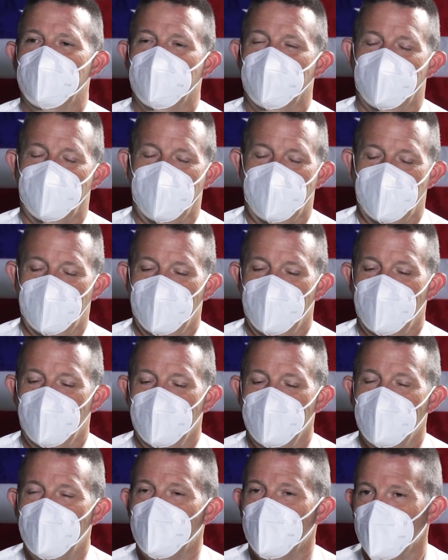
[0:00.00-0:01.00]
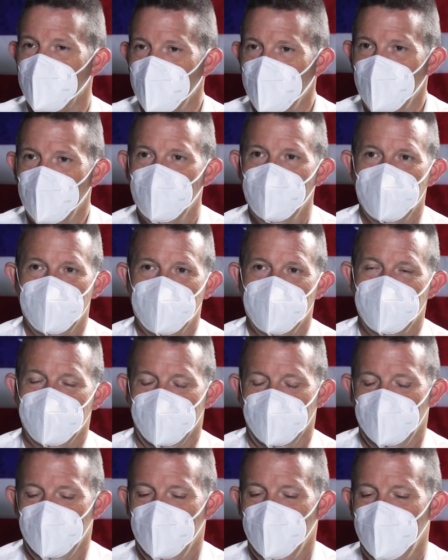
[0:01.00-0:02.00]
fire from the roof
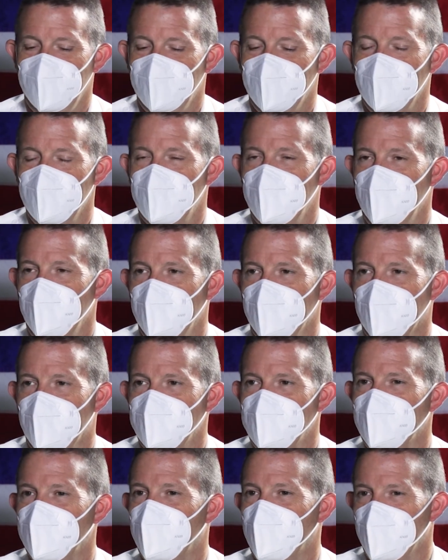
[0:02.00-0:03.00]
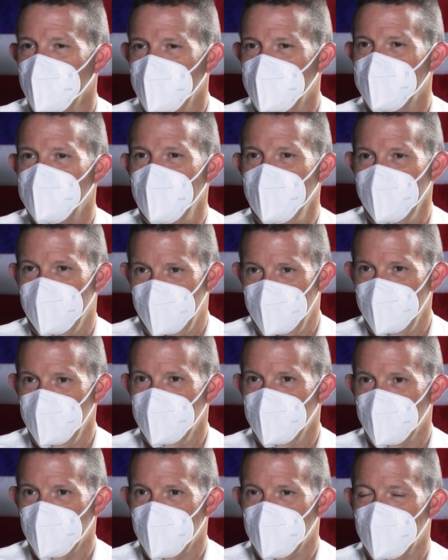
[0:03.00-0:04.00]
ended up being a couple void
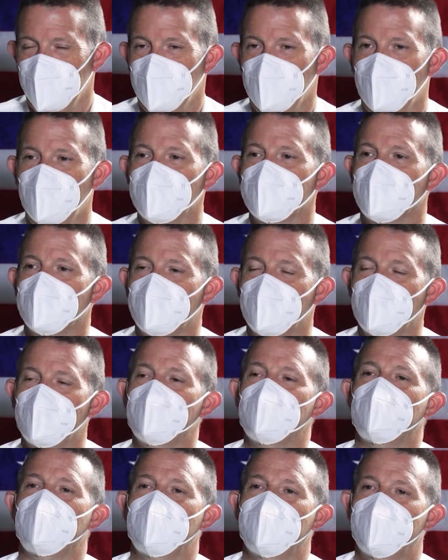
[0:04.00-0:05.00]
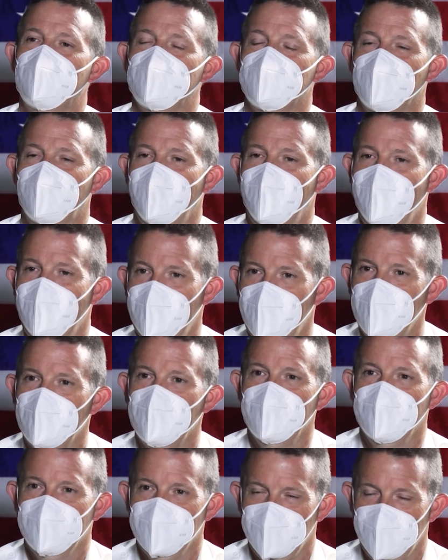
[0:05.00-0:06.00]
spaces or multiple levels of
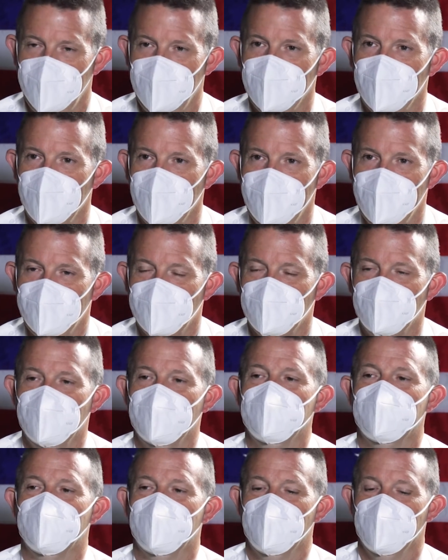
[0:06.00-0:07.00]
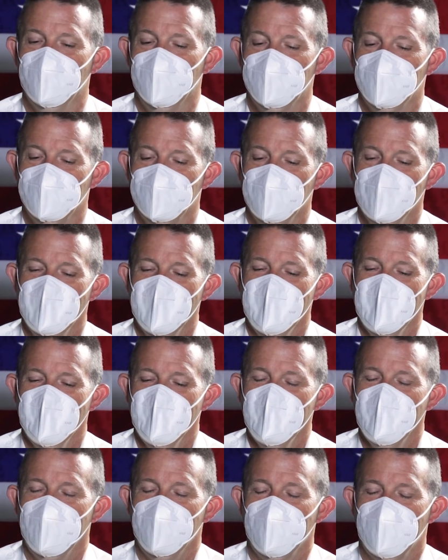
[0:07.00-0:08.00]
attic inside of that structure, which
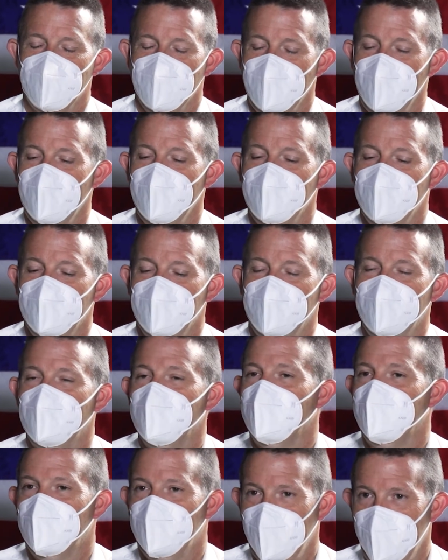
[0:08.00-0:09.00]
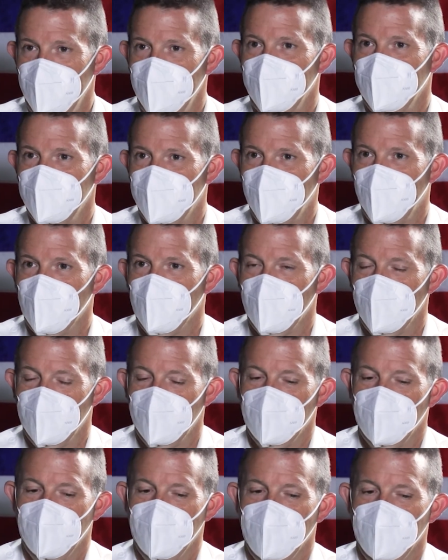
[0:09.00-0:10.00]
created a challenge
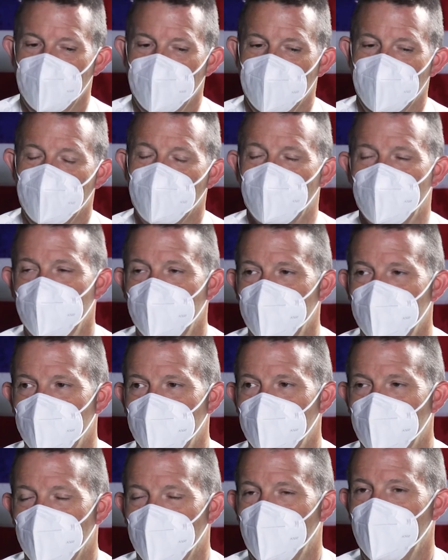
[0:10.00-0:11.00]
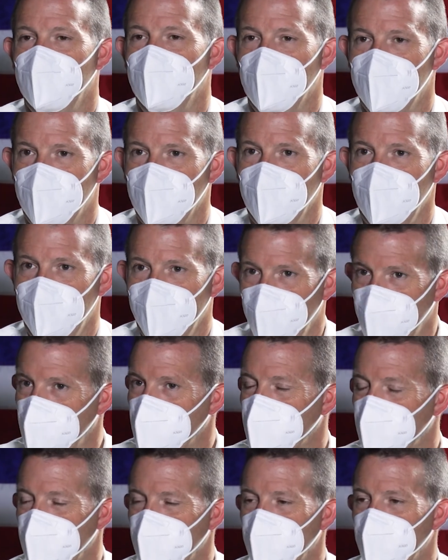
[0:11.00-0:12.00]
for the crews who were on the upper
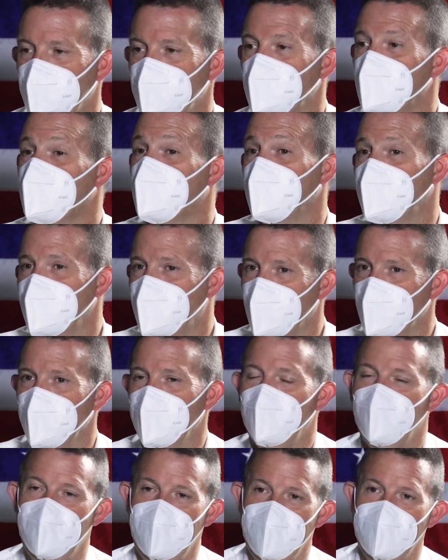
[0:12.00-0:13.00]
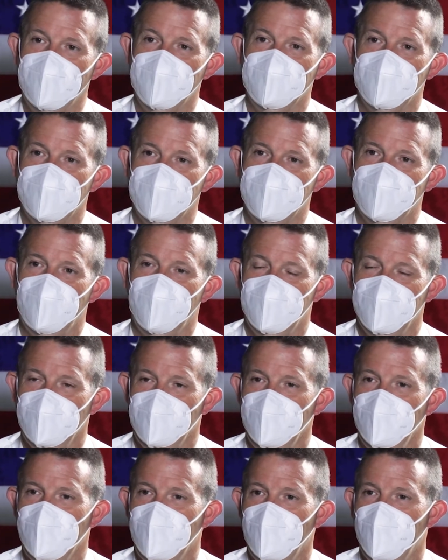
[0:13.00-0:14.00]
level looking for the fire to
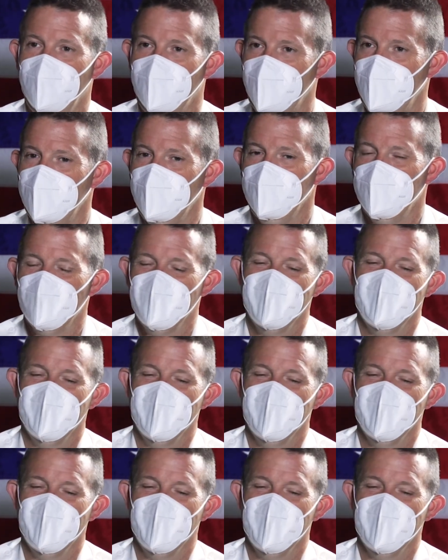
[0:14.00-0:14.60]
physically find